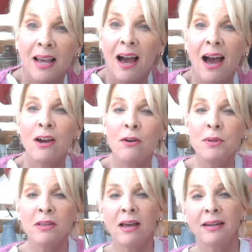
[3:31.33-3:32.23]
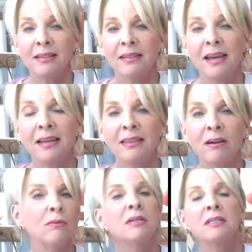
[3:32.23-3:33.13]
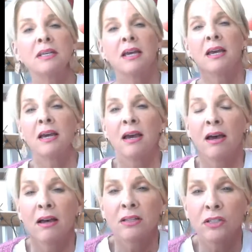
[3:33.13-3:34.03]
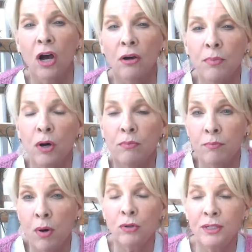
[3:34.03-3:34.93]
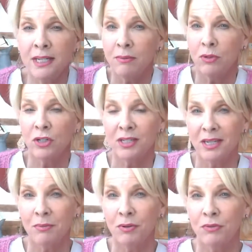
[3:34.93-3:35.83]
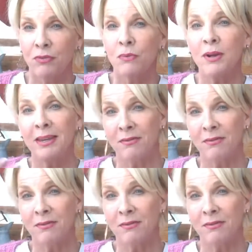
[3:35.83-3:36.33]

I hope you liked that. That was song Modim, which is Hebrew for We Give